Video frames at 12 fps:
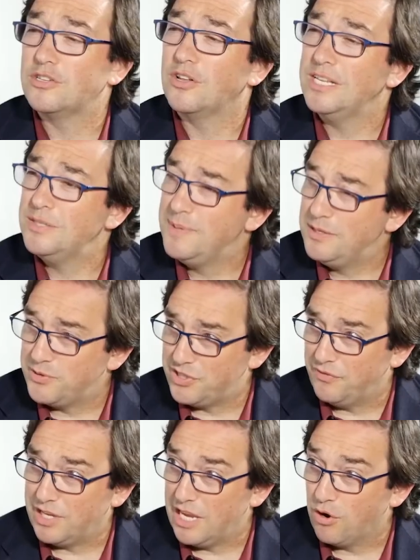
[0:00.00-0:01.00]
so let's be
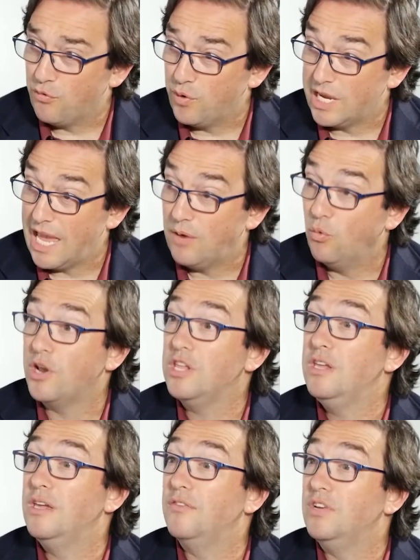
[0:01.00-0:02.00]
specific here if we can. Why
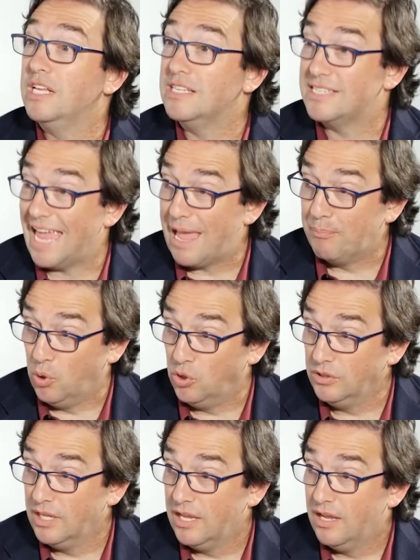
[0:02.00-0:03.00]
don't you give an
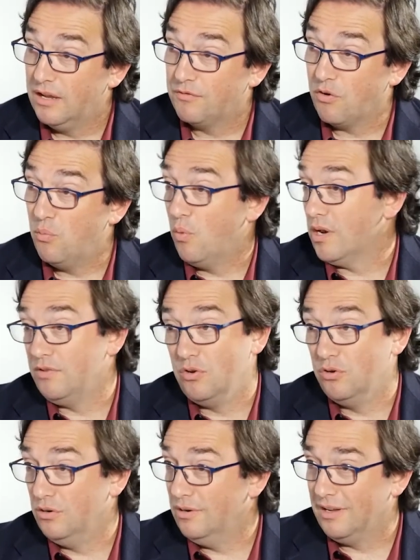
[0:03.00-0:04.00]
example from one of
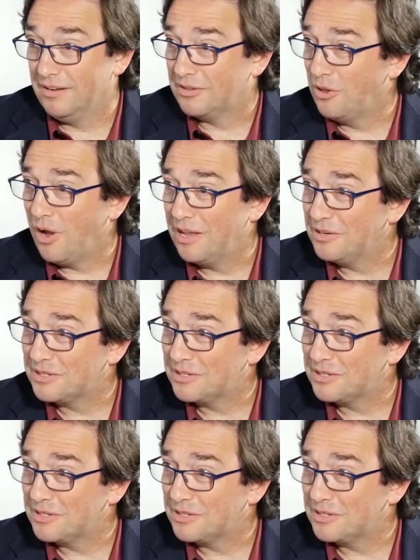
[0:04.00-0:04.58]
your client